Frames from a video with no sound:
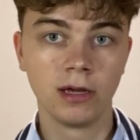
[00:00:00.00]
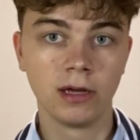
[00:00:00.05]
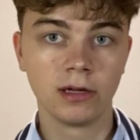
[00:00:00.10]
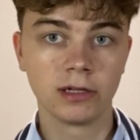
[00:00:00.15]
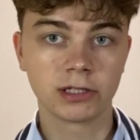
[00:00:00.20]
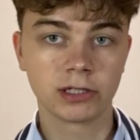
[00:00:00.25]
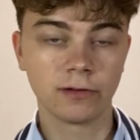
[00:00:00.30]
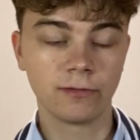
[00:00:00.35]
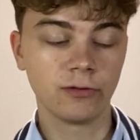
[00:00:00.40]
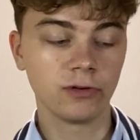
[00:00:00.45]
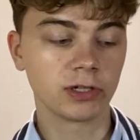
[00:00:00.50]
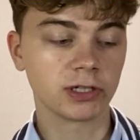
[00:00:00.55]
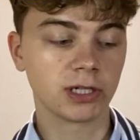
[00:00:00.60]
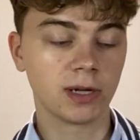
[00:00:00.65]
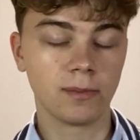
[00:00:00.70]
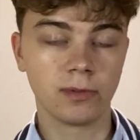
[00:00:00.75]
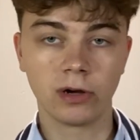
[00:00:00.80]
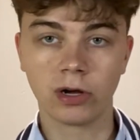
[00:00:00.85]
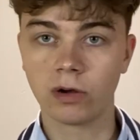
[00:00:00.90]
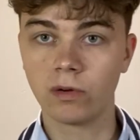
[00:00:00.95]
So for
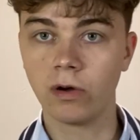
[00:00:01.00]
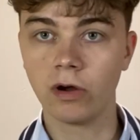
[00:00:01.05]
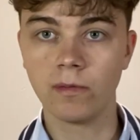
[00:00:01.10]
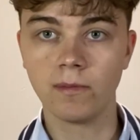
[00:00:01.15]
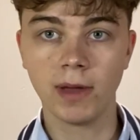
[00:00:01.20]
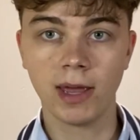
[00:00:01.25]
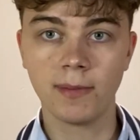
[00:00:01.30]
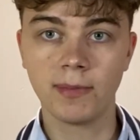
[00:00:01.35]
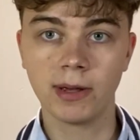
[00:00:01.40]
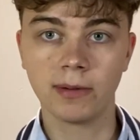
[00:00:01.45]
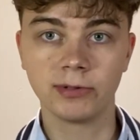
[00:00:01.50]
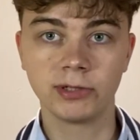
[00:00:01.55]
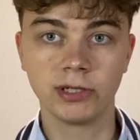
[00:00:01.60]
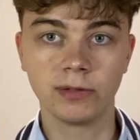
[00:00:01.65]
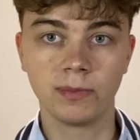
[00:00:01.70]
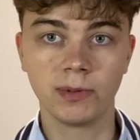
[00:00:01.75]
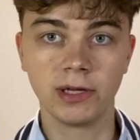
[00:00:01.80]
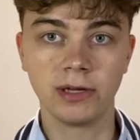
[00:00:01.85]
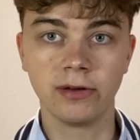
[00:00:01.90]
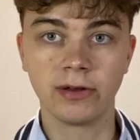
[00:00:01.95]
example, a quote may be able
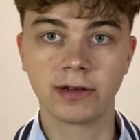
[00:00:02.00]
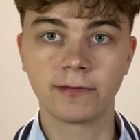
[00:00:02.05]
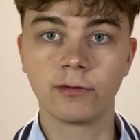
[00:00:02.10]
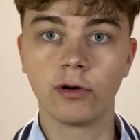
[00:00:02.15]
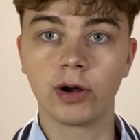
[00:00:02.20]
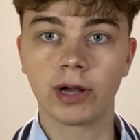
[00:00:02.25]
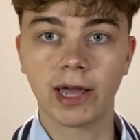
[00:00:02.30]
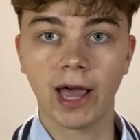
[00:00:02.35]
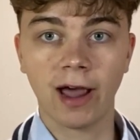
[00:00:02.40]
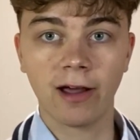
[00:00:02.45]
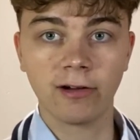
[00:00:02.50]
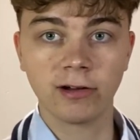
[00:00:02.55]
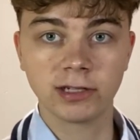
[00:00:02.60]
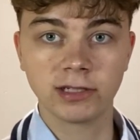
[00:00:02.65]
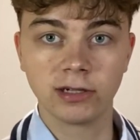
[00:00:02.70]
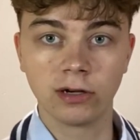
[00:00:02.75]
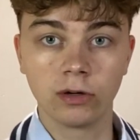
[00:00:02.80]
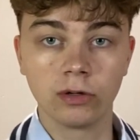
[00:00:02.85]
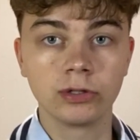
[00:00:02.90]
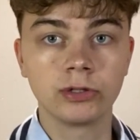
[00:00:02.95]
to be used for a
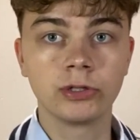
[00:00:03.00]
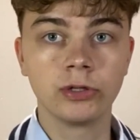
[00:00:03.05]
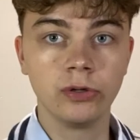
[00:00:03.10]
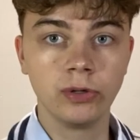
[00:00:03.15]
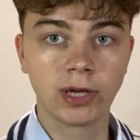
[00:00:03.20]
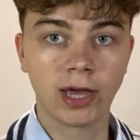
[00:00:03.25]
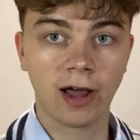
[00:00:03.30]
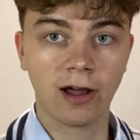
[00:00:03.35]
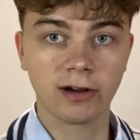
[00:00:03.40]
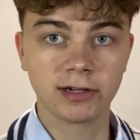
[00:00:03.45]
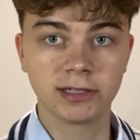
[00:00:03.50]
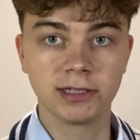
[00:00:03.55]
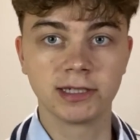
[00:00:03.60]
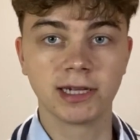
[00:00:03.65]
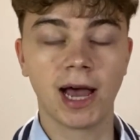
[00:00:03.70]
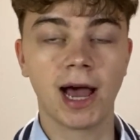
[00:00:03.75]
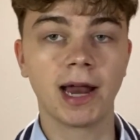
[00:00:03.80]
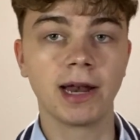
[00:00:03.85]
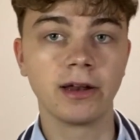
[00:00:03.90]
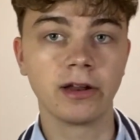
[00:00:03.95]
character or 2
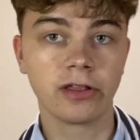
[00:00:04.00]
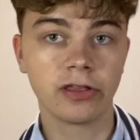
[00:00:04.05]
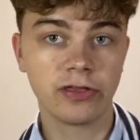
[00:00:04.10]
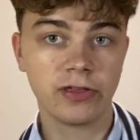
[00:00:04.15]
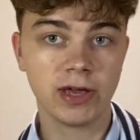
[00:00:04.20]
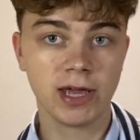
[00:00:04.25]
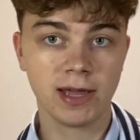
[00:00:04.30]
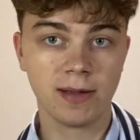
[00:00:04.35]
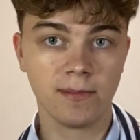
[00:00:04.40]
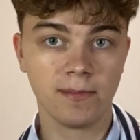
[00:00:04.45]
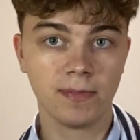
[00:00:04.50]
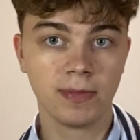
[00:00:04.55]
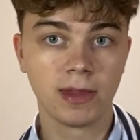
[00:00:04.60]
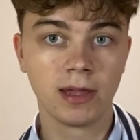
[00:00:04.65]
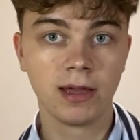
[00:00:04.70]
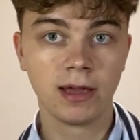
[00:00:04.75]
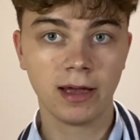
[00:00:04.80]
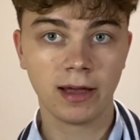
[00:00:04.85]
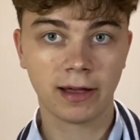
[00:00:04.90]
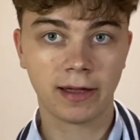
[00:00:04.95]
characters and a theme,
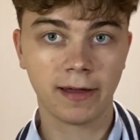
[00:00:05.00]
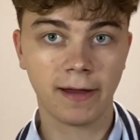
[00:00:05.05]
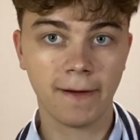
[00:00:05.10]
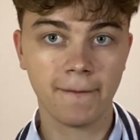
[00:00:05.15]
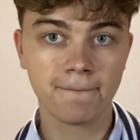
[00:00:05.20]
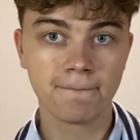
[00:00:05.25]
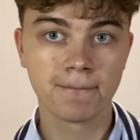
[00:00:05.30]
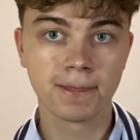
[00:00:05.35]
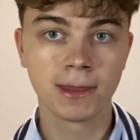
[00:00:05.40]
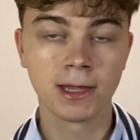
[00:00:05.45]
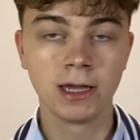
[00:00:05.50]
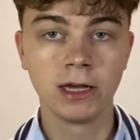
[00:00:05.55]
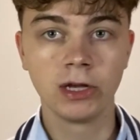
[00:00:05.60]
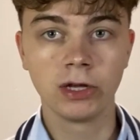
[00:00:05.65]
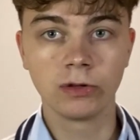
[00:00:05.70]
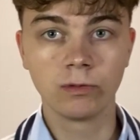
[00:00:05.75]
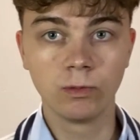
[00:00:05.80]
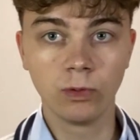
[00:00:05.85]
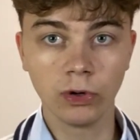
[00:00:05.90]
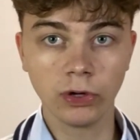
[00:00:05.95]
okay?
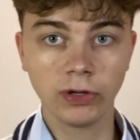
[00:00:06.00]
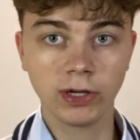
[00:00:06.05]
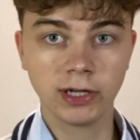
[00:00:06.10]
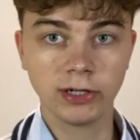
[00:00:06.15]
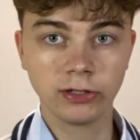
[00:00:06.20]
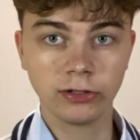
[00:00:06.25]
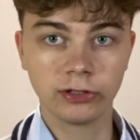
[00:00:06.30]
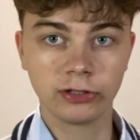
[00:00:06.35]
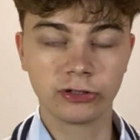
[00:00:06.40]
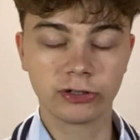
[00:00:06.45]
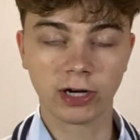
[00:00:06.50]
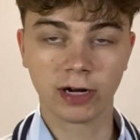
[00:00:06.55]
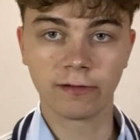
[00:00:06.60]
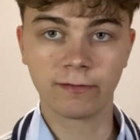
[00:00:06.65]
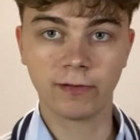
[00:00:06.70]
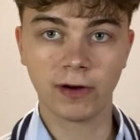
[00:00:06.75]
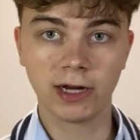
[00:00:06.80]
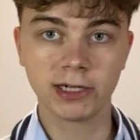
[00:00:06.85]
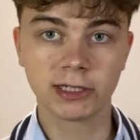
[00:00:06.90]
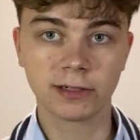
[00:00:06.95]
What you can do to try
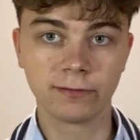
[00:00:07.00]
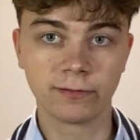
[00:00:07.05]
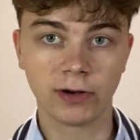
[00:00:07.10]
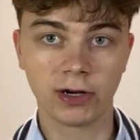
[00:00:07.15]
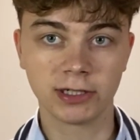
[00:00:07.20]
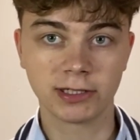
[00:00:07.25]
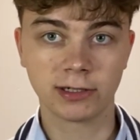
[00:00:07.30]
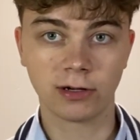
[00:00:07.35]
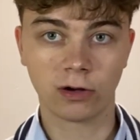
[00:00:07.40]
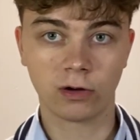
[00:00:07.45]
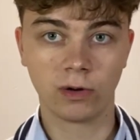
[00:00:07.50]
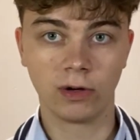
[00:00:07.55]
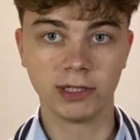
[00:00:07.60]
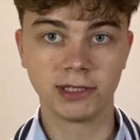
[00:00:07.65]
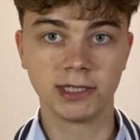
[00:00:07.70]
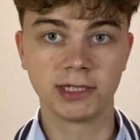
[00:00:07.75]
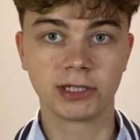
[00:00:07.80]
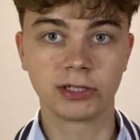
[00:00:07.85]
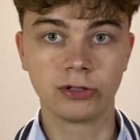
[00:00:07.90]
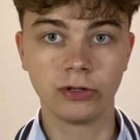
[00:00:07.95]
and find some versatile
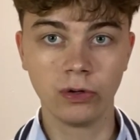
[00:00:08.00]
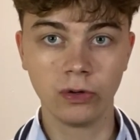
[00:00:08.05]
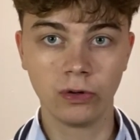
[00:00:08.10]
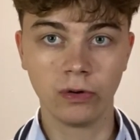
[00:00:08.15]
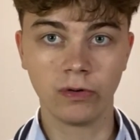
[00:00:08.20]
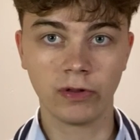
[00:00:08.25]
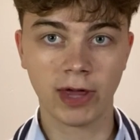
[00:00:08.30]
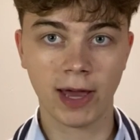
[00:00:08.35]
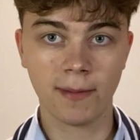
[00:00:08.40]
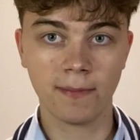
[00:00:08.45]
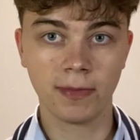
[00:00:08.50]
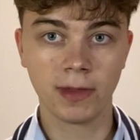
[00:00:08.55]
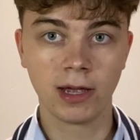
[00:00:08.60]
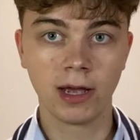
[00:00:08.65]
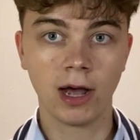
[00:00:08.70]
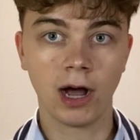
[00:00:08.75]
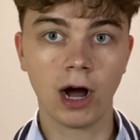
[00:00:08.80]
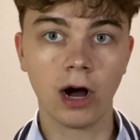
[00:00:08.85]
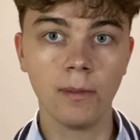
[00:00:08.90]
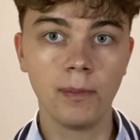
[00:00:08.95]
quotes is Google them.
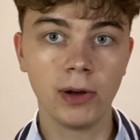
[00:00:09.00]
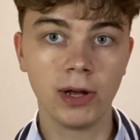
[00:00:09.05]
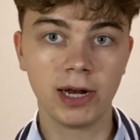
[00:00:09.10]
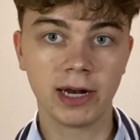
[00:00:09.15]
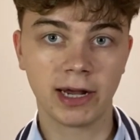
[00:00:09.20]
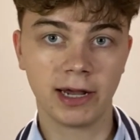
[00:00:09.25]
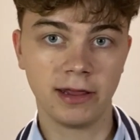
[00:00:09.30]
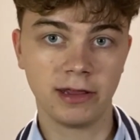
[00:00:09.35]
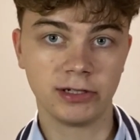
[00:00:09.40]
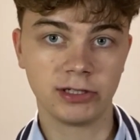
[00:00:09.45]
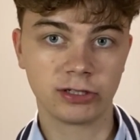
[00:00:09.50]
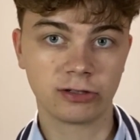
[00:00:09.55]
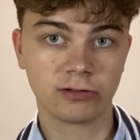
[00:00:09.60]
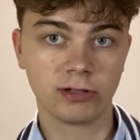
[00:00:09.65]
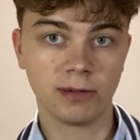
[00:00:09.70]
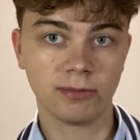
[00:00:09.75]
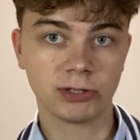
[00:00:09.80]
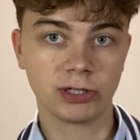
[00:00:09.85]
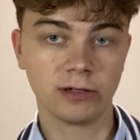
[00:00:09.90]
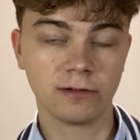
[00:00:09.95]
I'll put a link in the
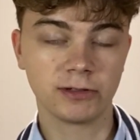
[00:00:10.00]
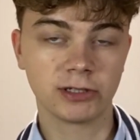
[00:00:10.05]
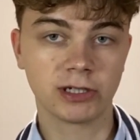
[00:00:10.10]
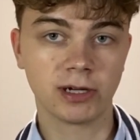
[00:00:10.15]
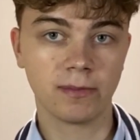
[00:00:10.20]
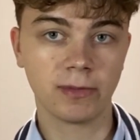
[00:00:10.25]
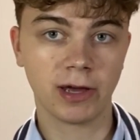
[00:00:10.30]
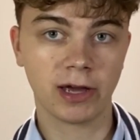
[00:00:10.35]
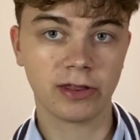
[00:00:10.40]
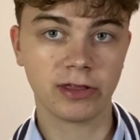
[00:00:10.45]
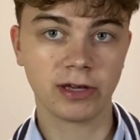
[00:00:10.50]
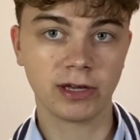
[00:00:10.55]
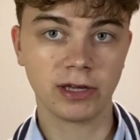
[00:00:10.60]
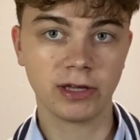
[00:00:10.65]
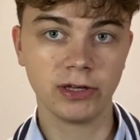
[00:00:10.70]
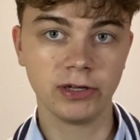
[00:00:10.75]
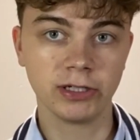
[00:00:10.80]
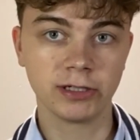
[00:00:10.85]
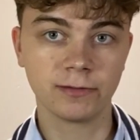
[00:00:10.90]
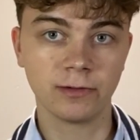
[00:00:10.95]
description of some that I think are
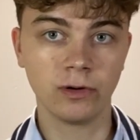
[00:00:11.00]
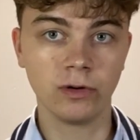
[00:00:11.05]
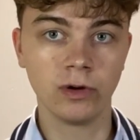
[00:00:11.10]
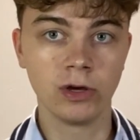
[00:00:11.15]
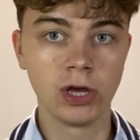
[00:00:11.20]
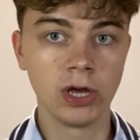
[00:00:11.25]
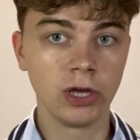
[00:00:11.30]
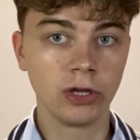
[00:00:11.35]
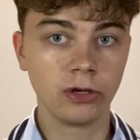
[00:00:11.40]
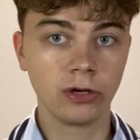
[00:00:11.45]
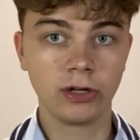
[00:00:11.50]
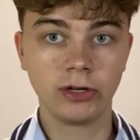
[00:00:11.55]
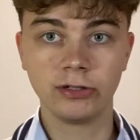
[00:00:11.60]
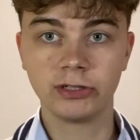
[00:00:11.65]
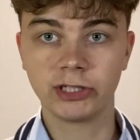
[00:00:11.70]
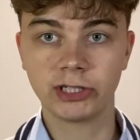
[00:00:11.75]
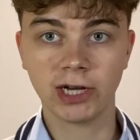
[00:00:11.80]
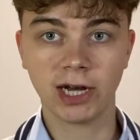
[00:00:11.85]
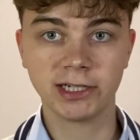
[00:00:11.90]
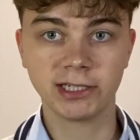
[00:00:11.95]
useful. You can
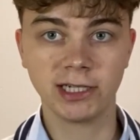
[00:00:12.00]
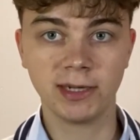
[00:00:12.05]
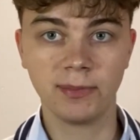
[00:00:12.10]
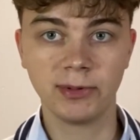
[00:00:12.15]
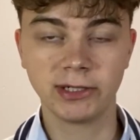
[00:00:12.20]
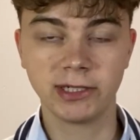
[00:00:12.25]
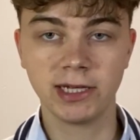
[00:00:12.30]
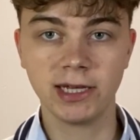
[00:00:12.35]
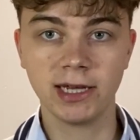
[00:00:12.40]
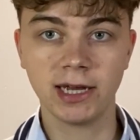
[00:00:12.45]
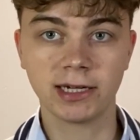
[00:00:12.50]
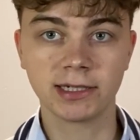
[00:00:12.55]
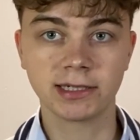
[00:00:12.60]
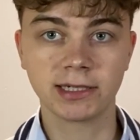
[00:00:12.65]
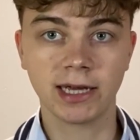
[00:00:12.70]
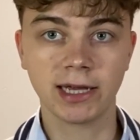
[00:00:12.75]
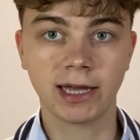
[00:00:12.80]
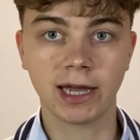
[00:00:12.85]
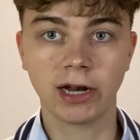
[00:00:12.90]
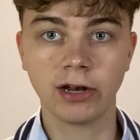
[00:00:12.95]
use ChatGPT and
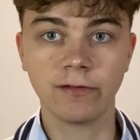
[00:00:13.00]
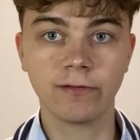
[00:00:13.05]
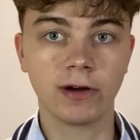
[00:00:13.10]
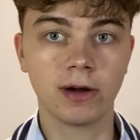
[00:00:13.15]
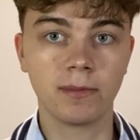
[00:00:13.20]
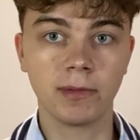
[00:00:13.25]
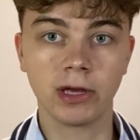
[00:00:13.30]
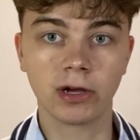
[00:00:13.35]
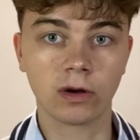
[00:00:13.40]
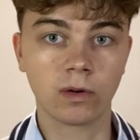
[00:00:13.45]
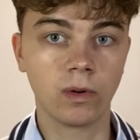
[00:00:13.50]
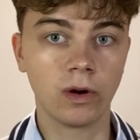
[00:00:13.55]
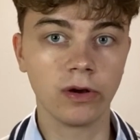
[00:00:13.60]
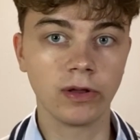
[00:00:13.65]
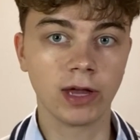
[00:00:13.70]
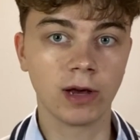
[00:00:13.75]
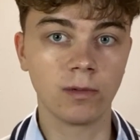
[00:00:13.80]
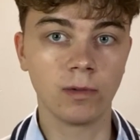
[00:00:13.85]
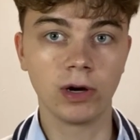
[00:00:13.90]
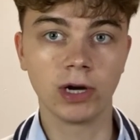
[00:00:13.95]
say, can you find me a
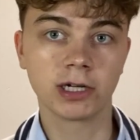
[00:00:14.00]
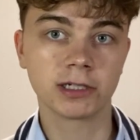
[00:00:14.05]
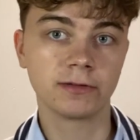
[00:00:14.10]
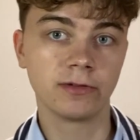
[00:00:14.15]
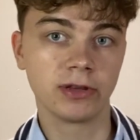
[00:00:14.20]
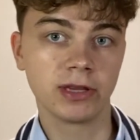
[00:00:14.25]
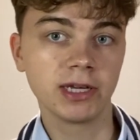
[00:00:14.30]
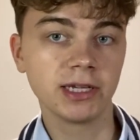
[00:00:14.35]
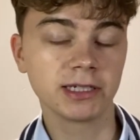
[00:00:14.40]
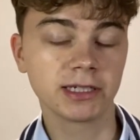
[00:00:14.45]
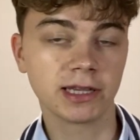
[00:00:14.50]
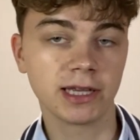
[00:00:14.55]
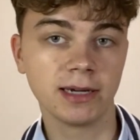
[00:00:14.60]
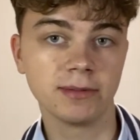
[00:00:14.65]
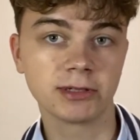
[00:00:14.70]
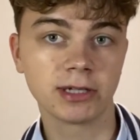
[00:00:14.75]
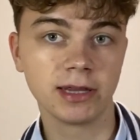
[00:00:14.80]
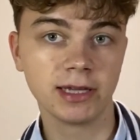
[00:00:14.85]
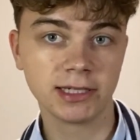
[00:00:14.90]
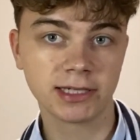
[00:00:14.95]
quote that works for these
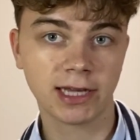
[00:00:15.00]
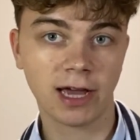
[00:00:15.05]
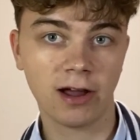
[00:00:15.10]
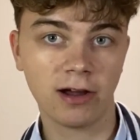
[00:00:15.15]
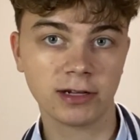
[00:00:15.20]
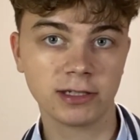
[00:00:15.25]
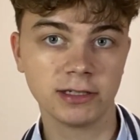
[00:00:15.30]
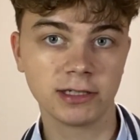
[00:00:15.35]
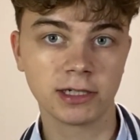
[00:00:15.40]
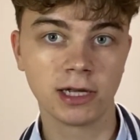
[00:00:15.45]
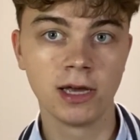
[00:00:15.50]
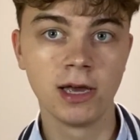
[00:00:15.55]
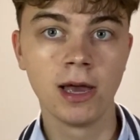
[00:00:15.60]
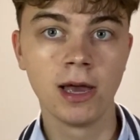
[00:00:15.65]
themes and these characters?